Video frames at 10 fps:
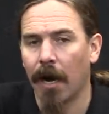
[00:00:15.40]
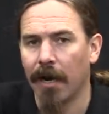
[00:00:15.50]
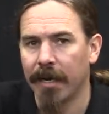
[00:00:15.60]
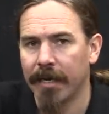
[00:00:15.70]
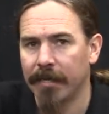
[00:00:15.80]

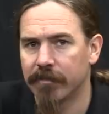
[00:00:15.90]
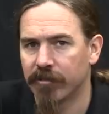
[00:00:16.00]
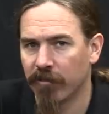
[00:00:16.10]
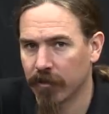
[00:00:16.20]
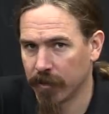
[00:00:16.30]
I
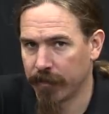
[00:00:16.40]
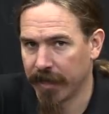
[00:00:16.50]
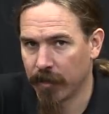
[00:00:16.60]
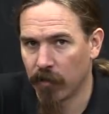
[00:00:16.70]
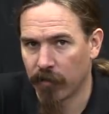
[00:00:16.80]
struggled a
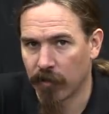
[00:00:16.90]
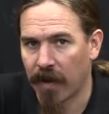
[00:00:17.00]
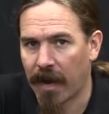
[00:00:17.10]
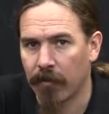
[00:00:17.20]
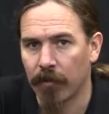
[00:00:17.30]
bit
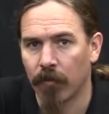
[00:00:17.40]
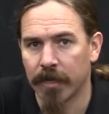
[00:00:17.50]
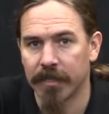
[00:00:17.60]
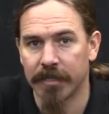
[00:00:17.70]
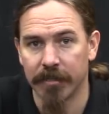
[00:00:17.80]
over how I
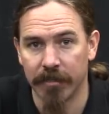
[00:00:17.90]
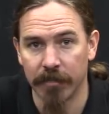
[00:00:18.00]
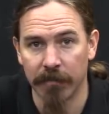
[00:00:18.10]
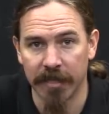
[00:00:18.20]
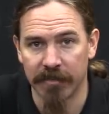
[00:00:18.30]
wanted to
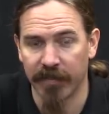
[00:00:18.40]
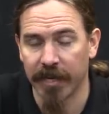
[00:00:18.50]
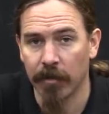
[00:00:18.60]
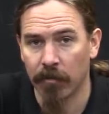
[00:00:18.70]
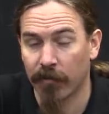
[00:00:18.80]
do this
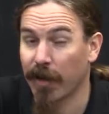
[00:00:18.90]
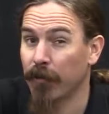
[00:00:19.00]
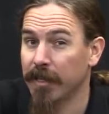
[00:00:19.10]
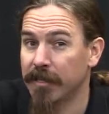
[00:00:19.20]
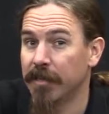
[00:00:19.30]
video or if I
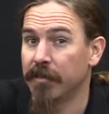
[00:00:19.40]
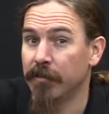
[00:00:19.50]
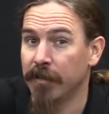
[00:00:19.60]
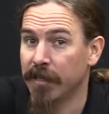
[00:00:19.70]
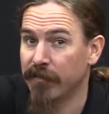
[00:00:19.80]
wanted to
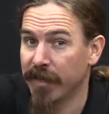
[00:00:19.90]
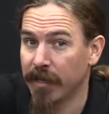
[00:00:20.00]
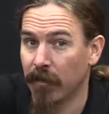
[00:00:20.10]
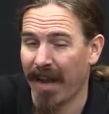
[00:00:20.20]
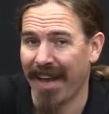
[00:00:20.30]
do this
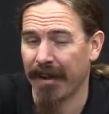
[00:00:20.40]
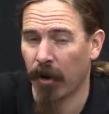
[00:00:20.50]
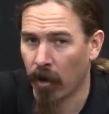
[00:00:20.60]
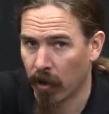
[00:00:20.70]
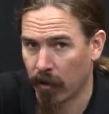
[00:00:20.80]
video at
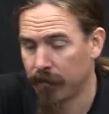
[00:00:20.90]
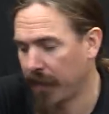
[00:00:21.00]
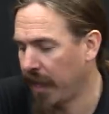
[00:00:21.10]
all.